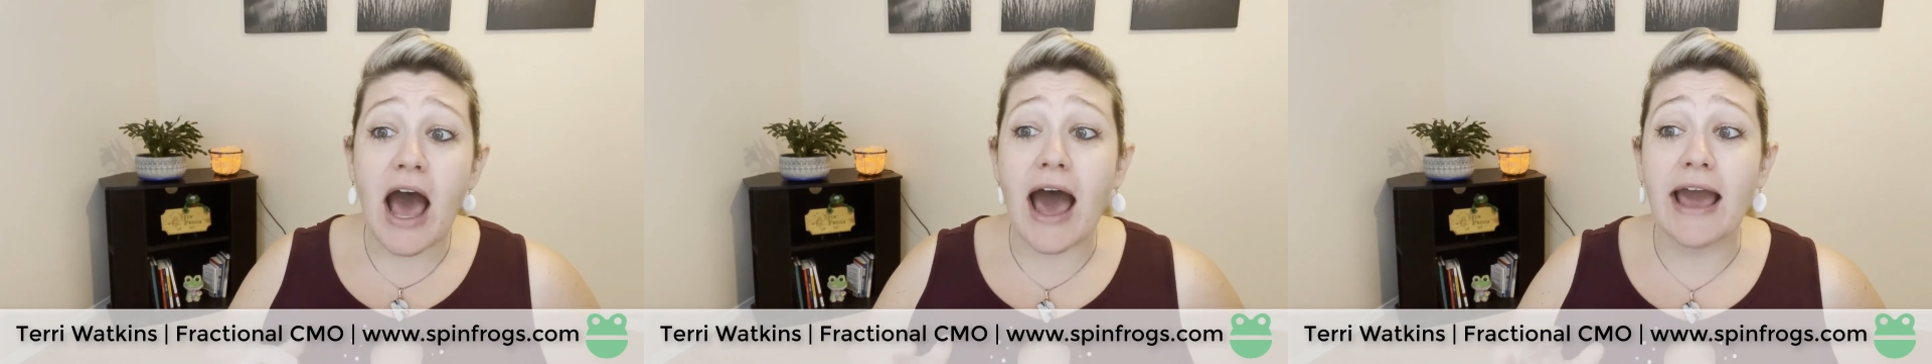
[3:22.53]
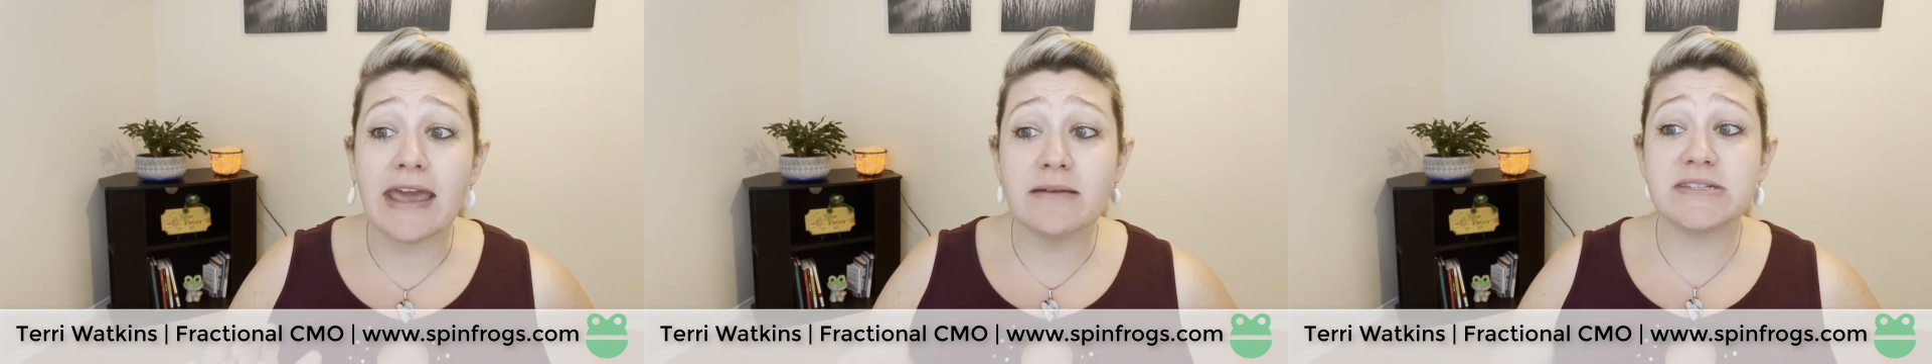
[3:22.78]

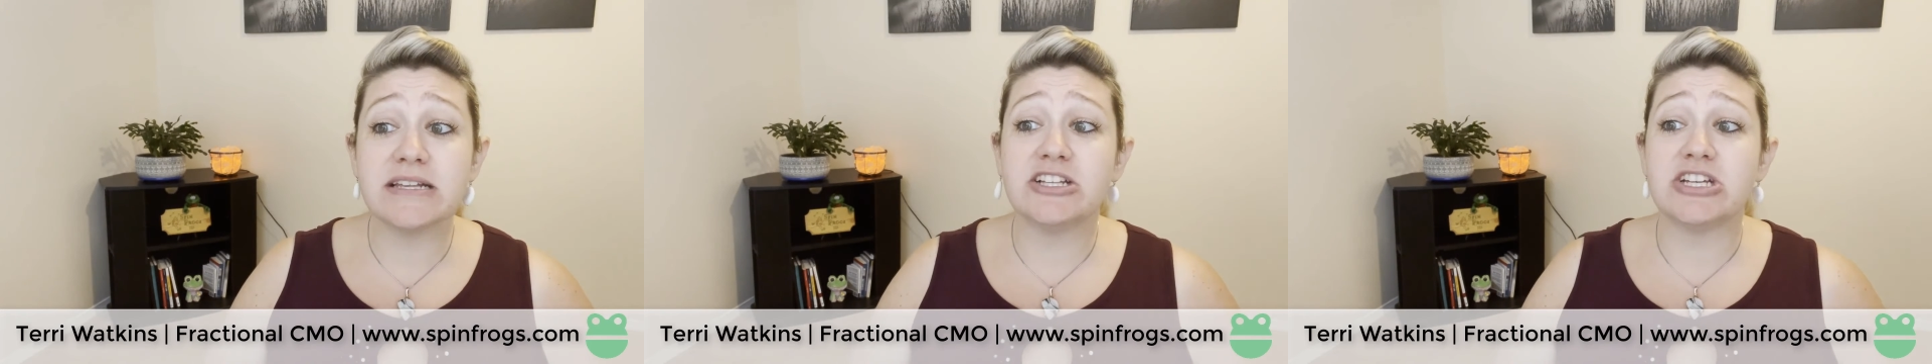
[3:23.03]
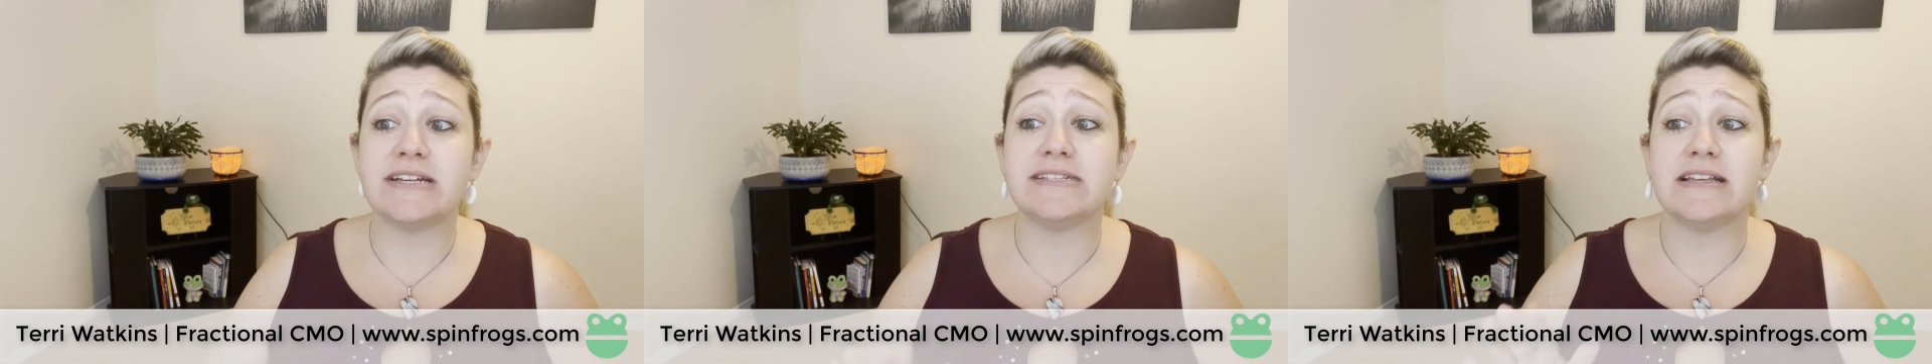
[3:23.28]
I am
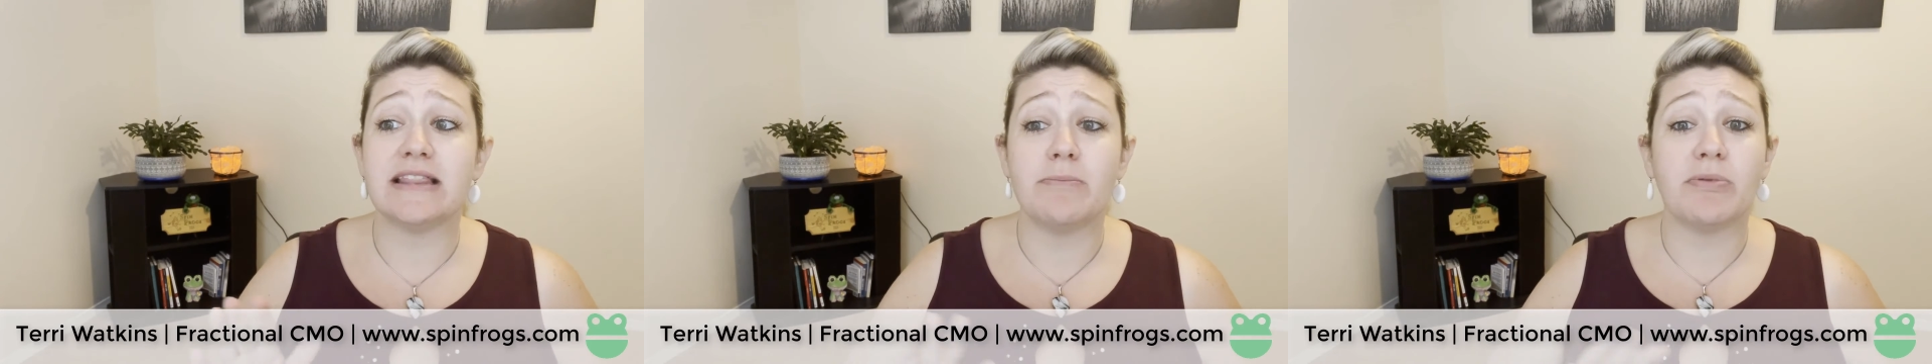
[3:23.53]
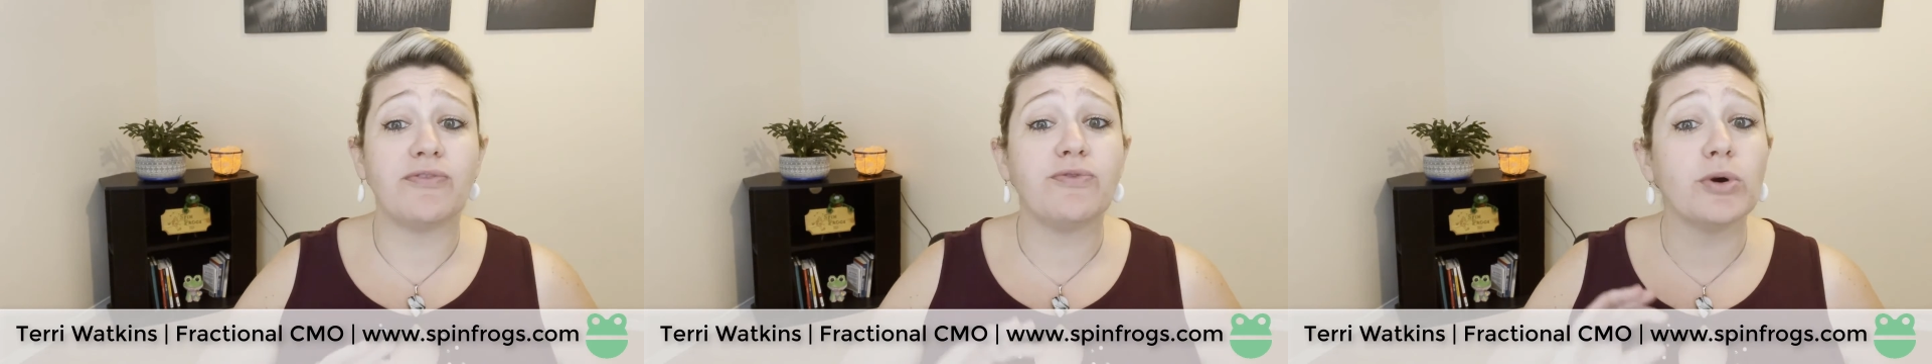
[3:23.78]
suggesting
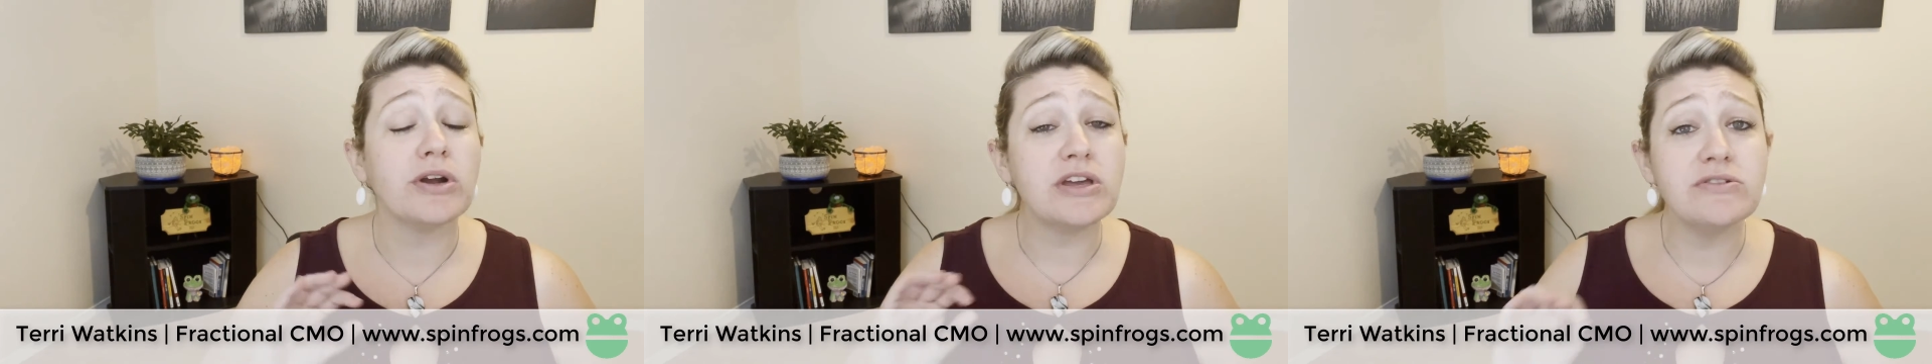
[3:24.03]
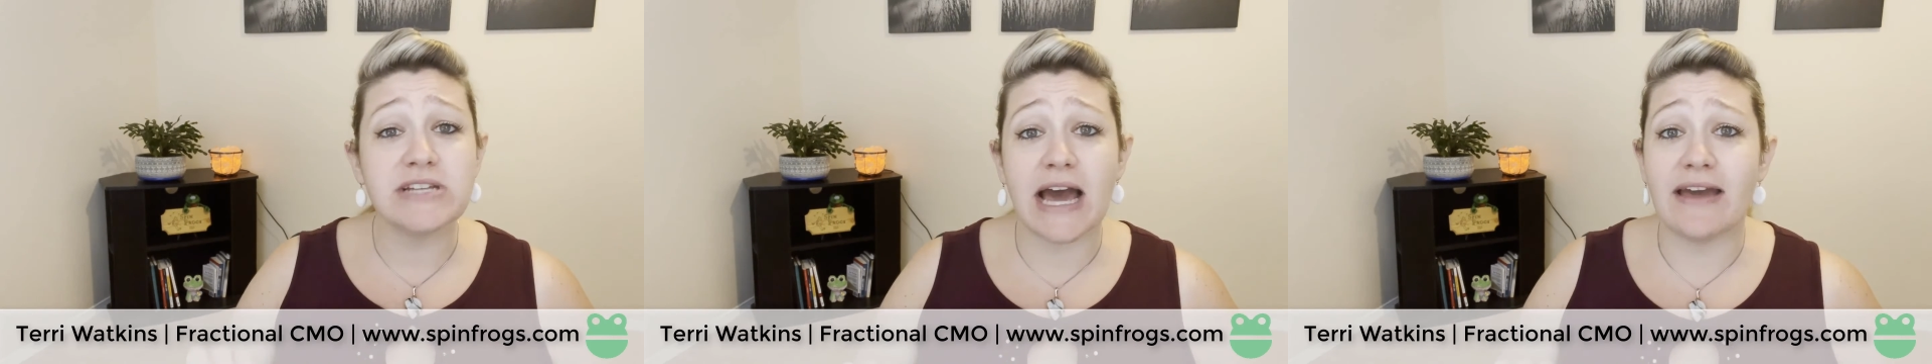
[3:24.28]
that before
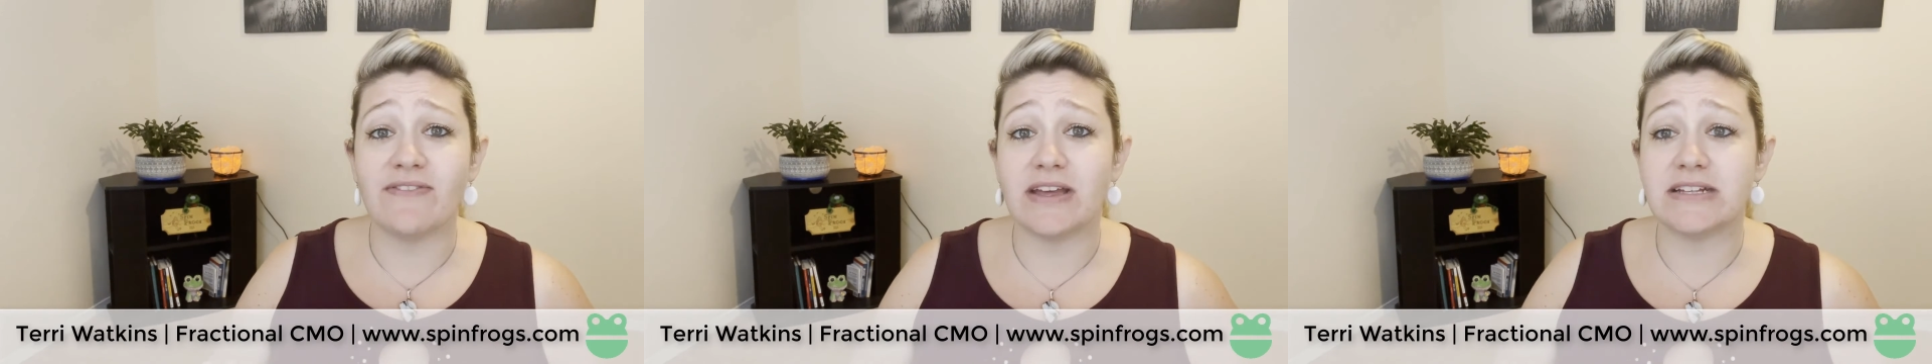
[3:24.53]
you dive